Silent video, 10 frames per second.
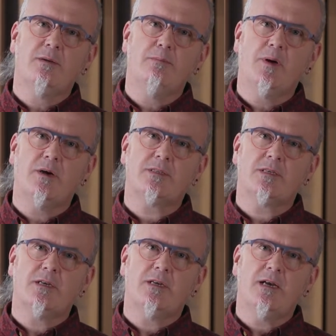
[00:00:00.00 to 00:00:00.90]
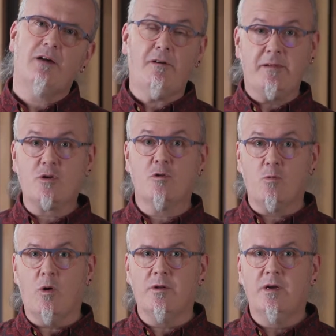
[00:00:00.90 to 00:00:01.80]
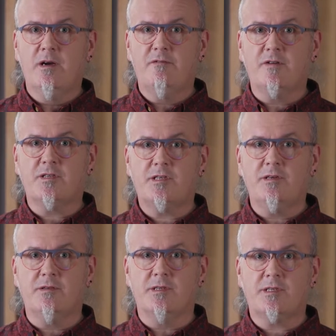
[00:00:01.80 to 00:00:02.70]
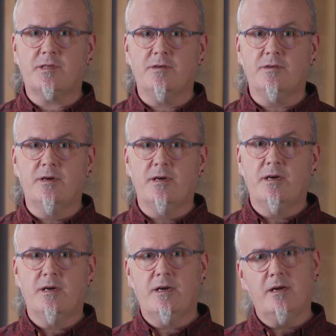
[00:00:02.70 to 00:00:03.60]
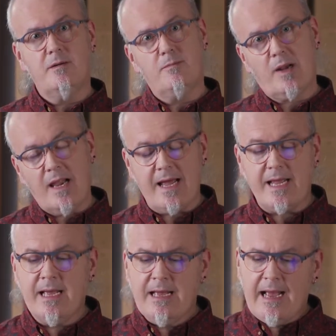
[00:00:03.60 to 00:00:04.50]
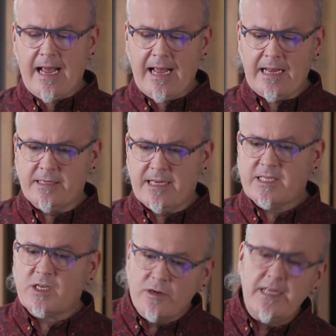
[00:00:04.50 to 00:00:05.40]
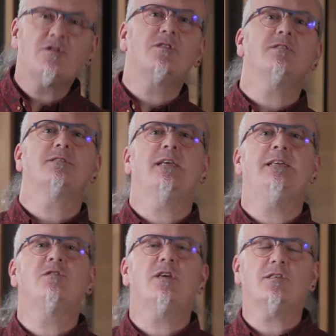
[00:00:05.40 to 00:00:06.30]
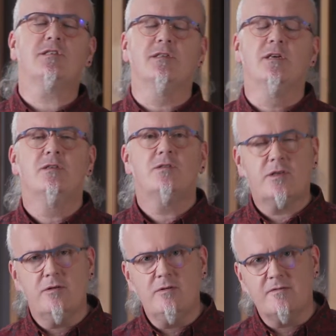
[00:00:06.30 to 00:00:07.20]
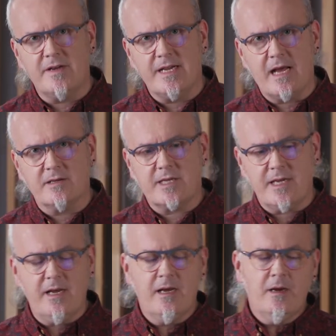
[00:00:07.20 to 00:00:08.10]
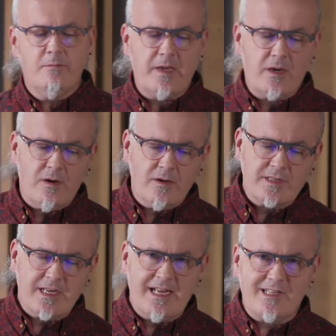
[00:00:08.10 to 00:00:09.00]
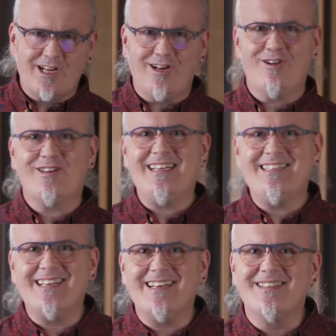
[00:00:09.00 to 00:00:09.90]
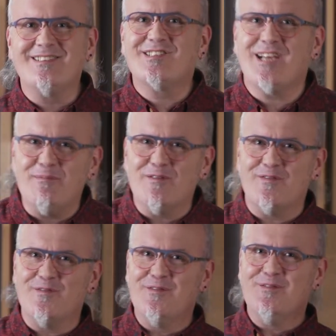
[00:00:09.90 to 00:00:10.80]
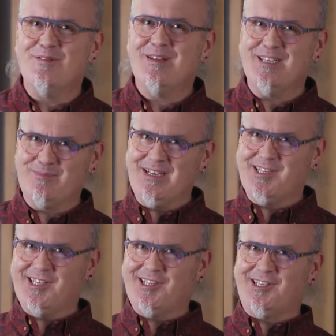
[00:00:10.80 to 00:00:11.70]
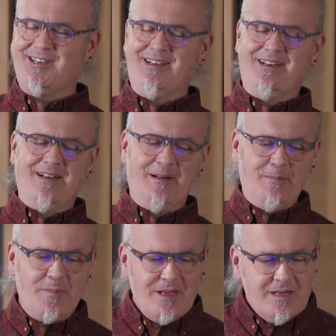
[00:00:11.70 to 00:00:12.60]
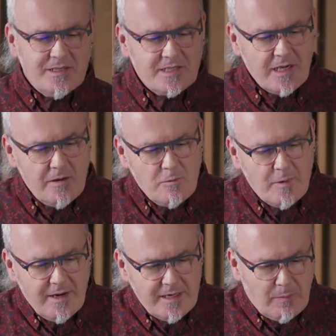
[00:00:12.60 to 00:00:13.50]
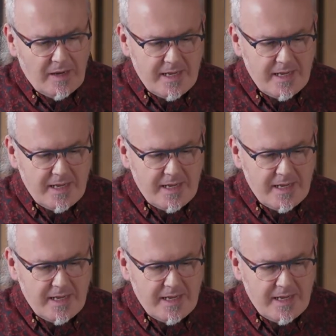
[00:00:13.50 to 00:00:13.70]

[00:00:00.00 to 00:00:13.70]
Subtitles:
but a very good one for students to play. And it's a good introduction to Wieniawski, because it's a lot easier than some of his pieces. So we're going to play